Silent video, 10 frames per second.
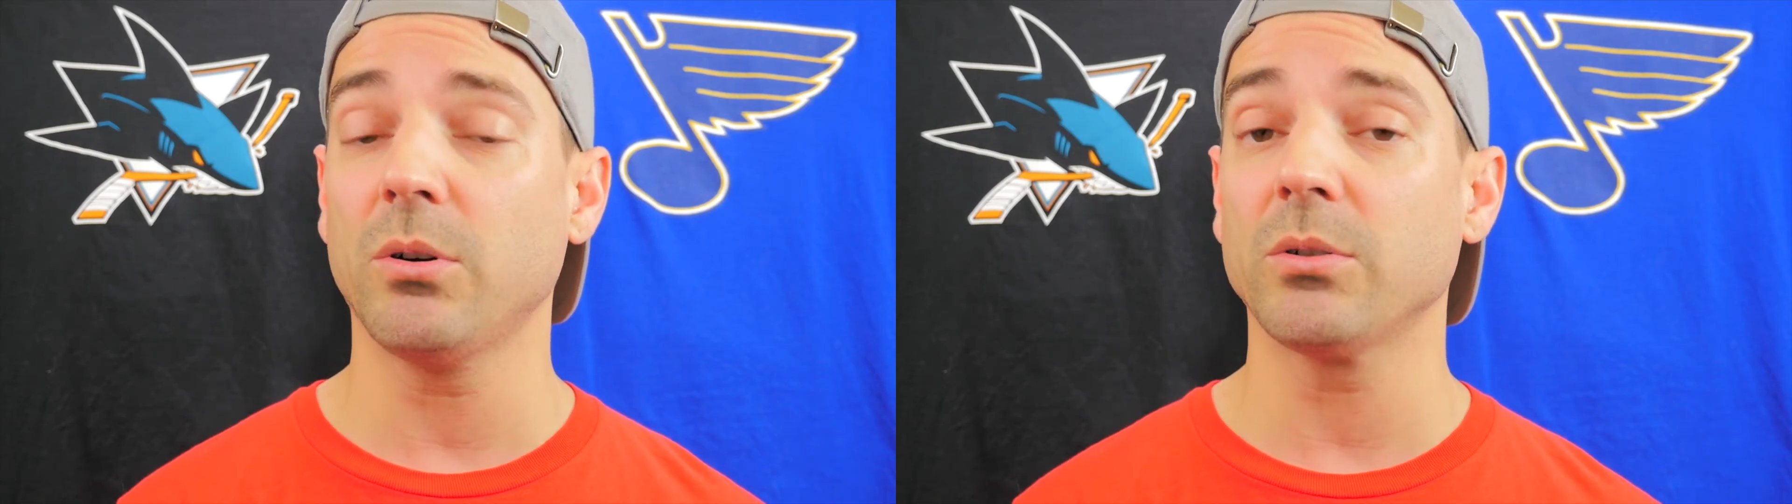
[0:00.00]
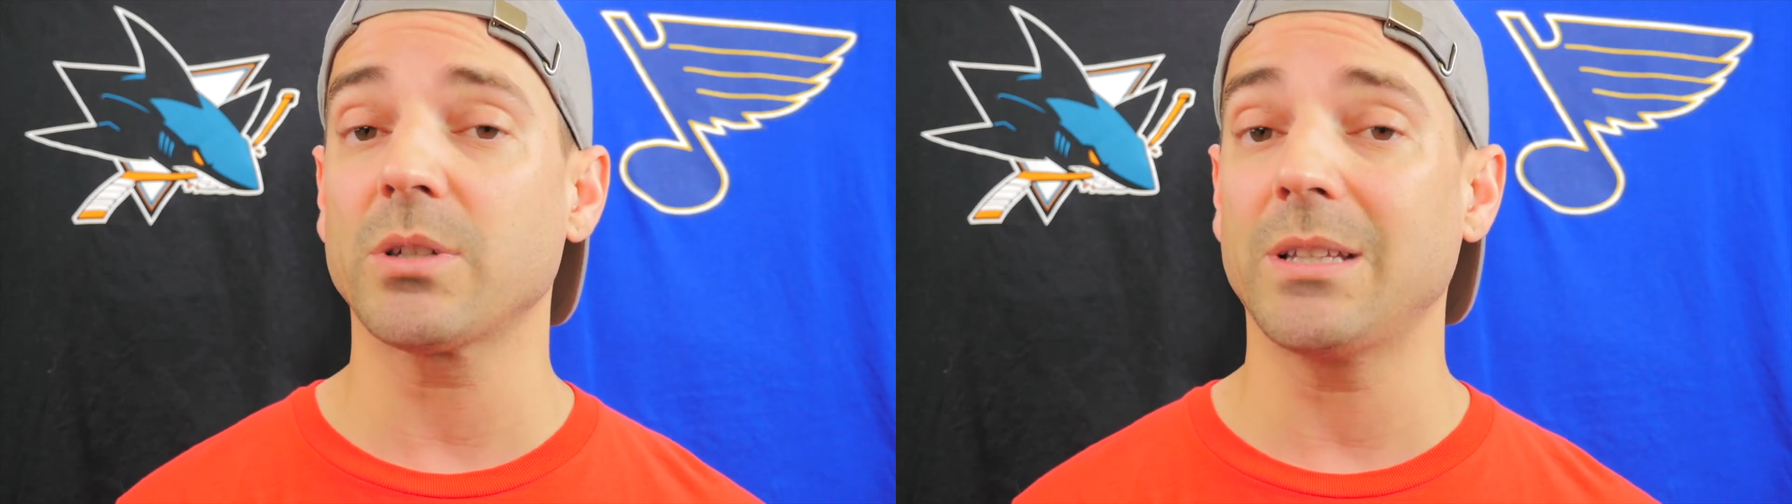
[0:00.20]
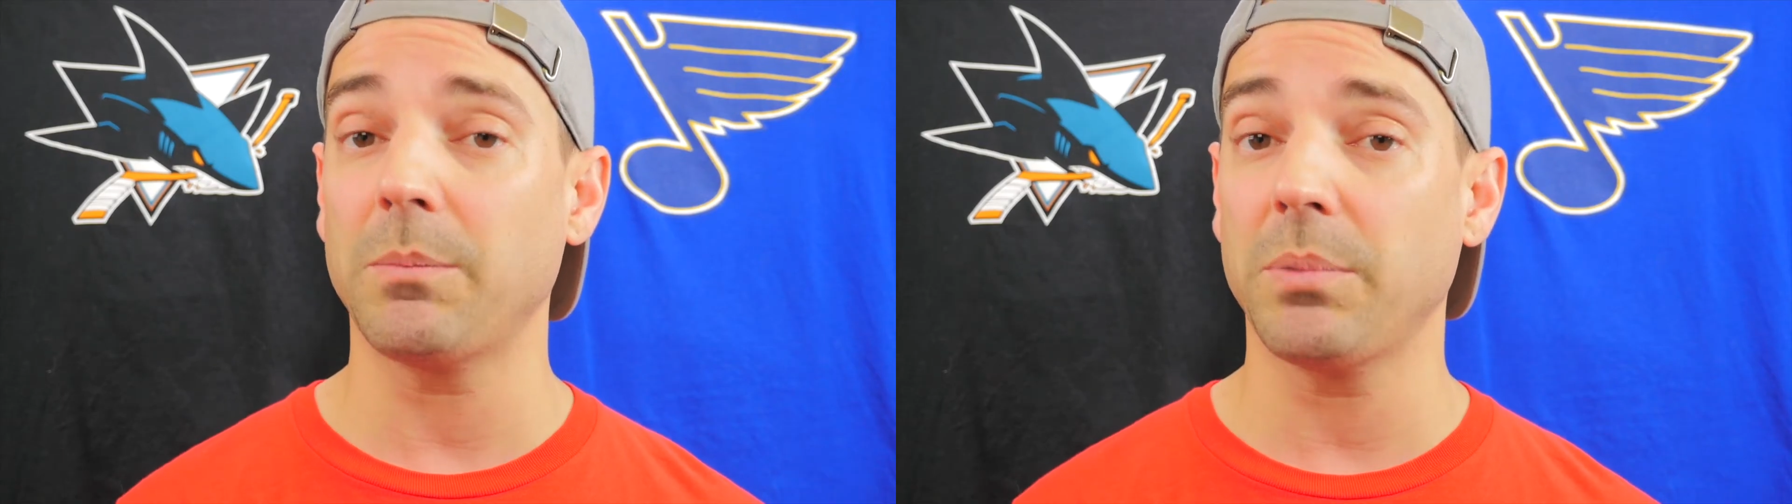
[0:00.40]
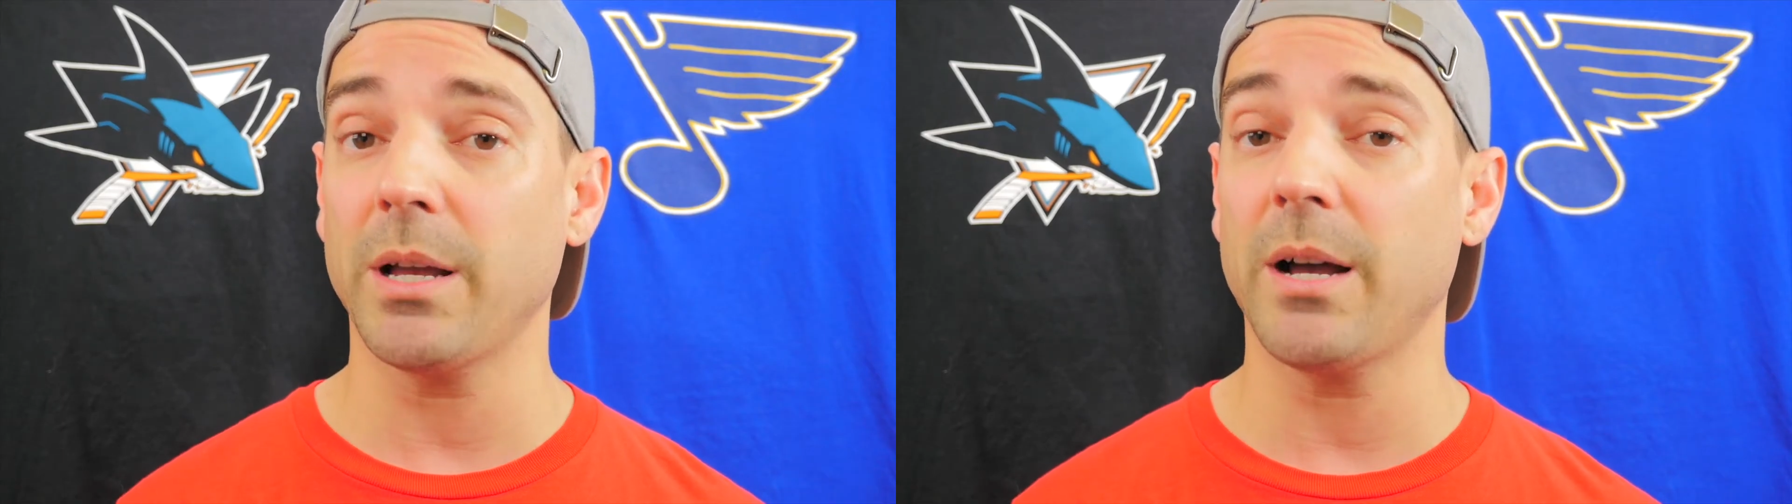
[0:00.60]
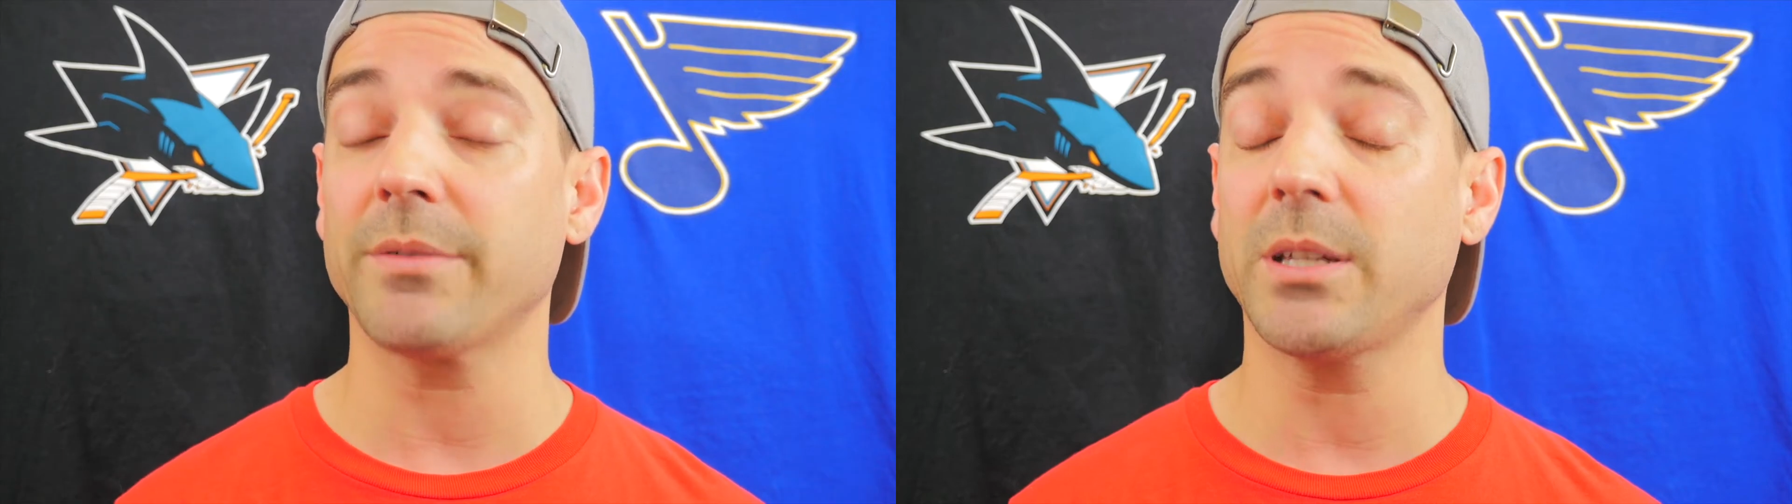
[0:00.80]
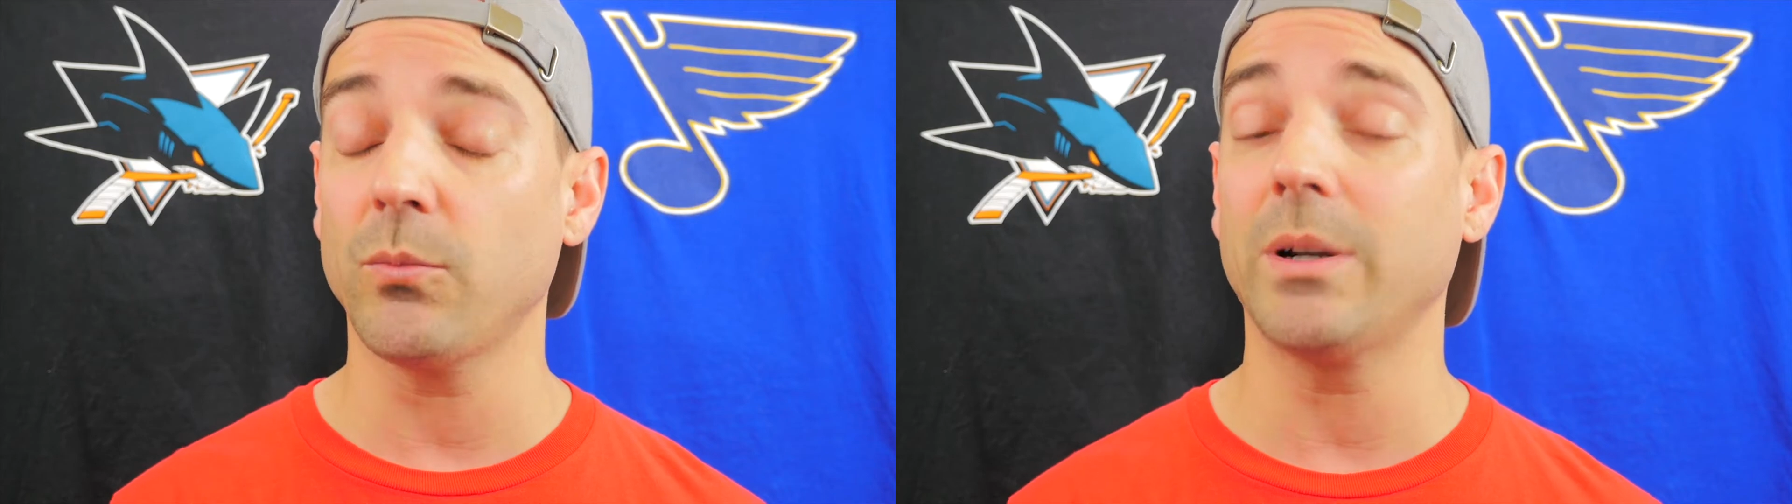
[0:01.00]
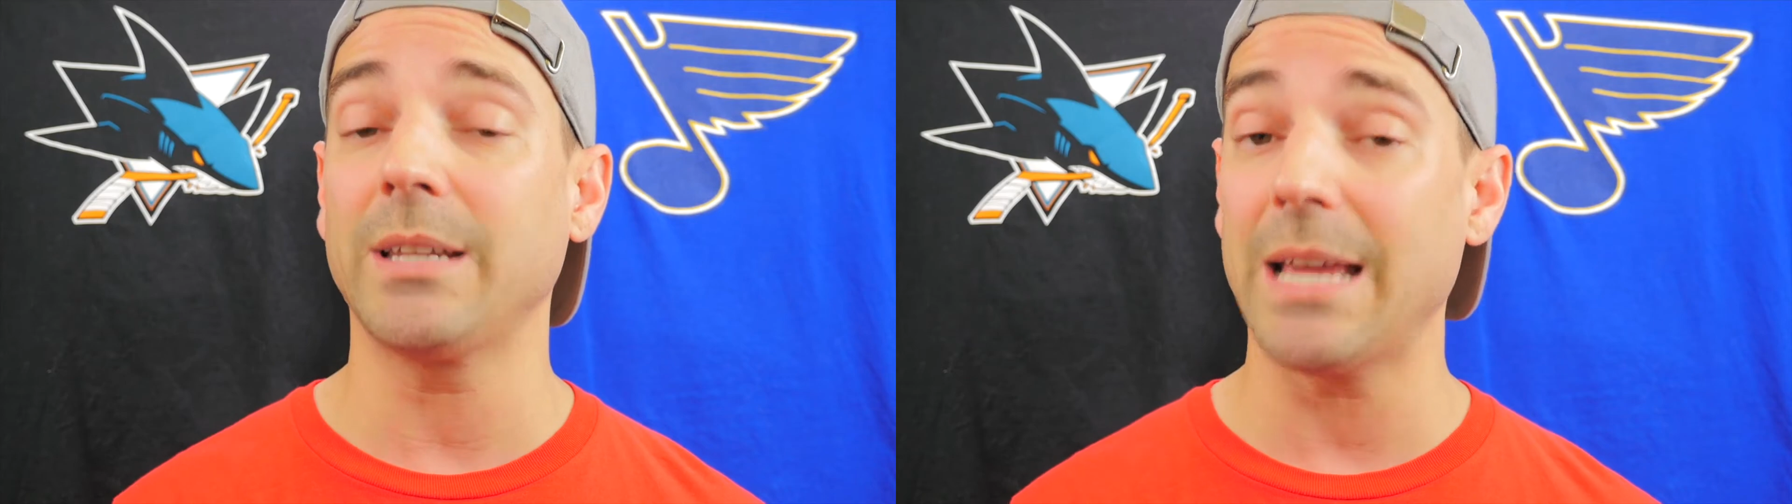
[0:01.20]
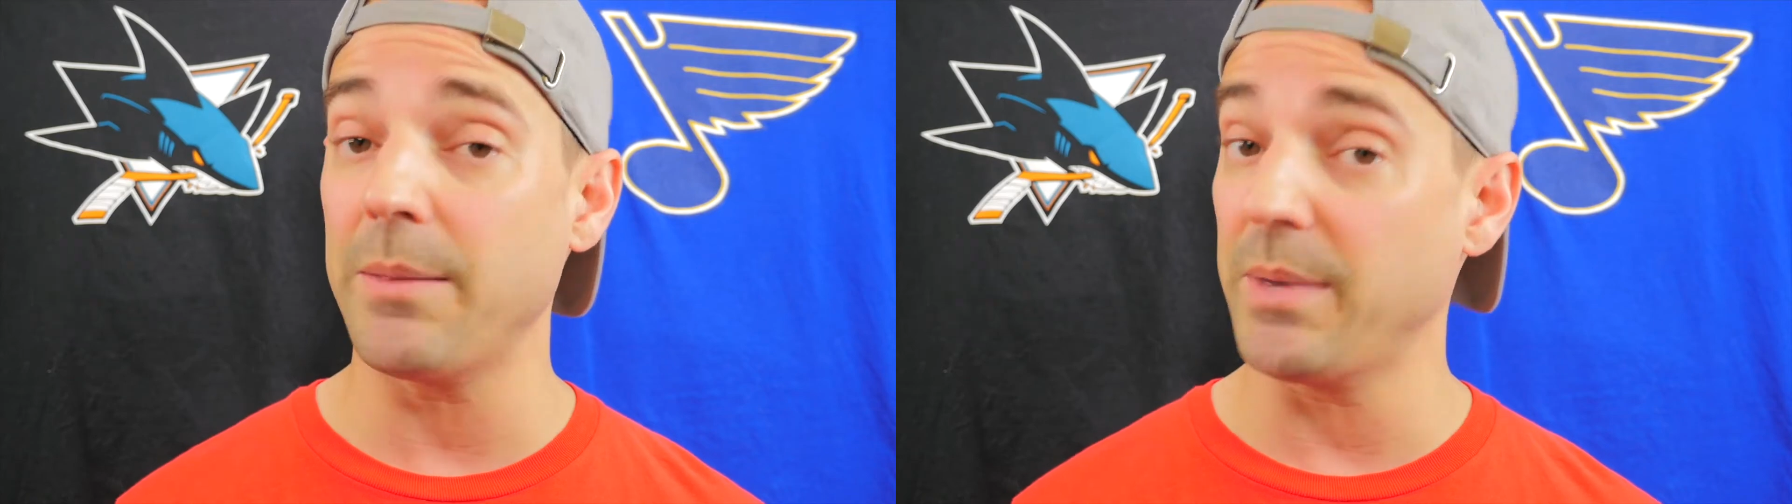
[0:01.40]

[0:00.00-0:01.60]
goals in the playoffs in one game